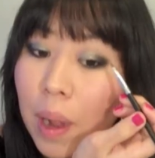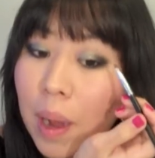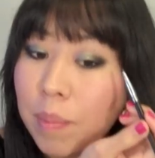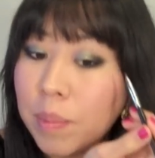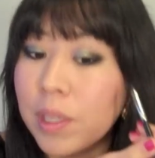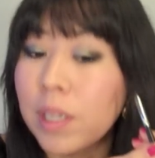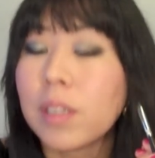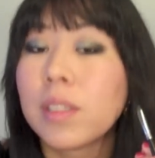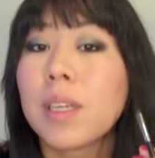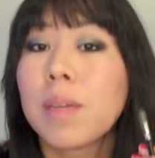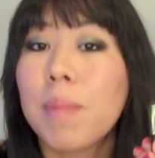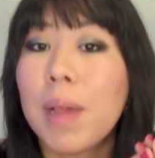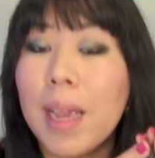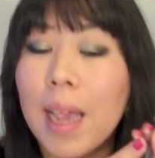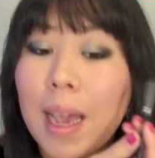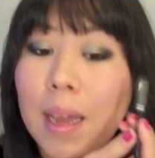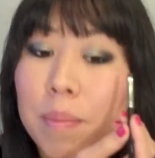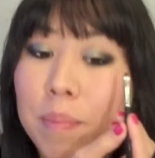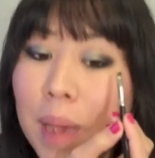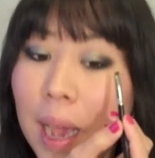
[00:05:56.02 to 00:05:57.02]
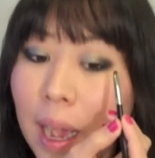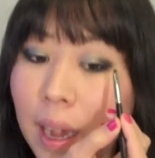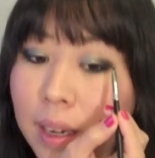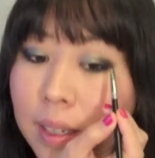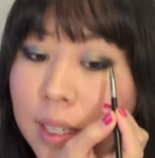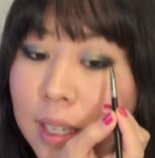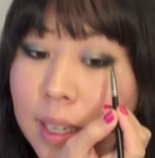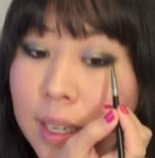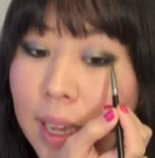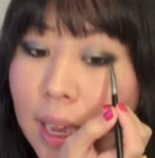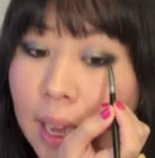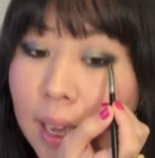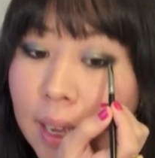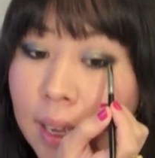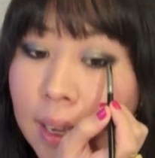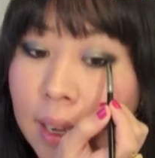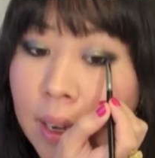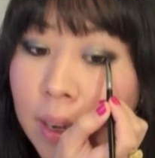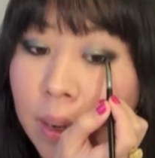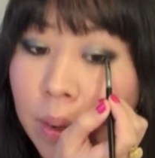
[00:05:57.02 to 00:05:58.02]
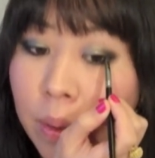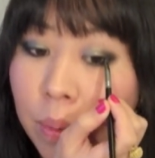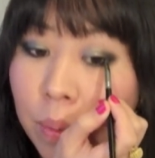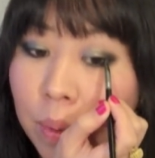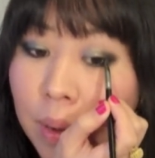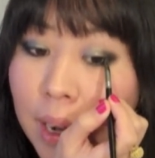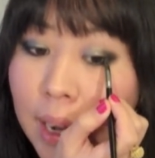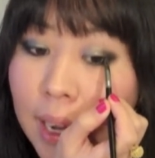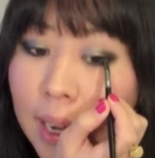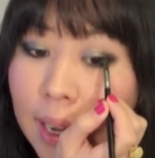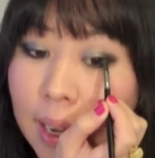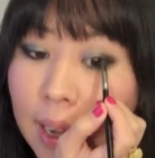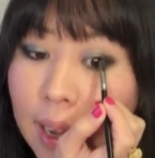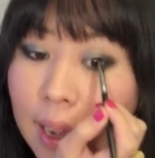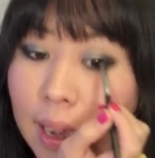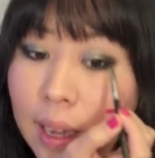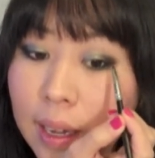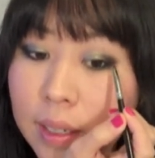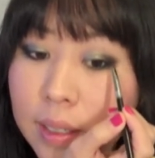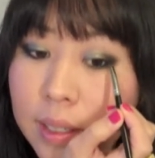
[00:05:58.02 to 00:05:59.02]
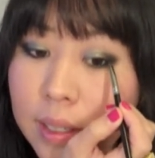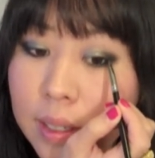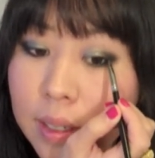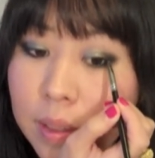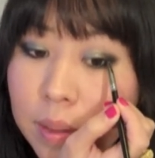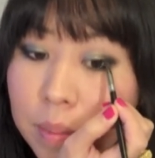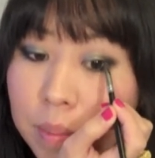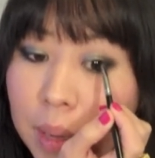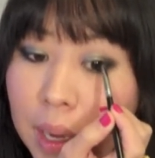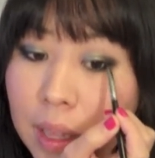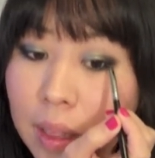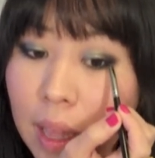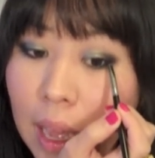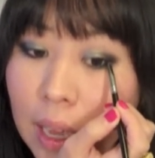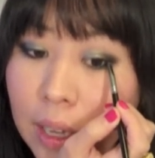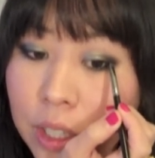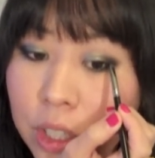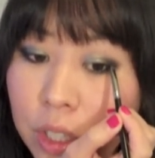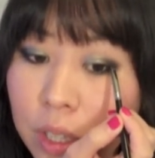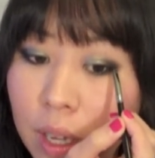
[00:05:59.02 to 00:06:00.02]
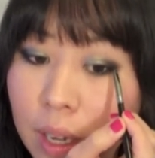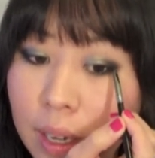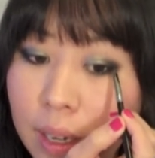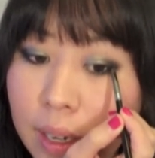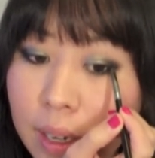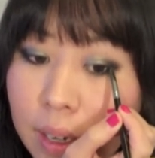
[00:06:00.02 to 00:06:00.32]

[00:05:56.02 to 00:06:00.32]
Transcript: I'm tilting my head back to get right at my lash line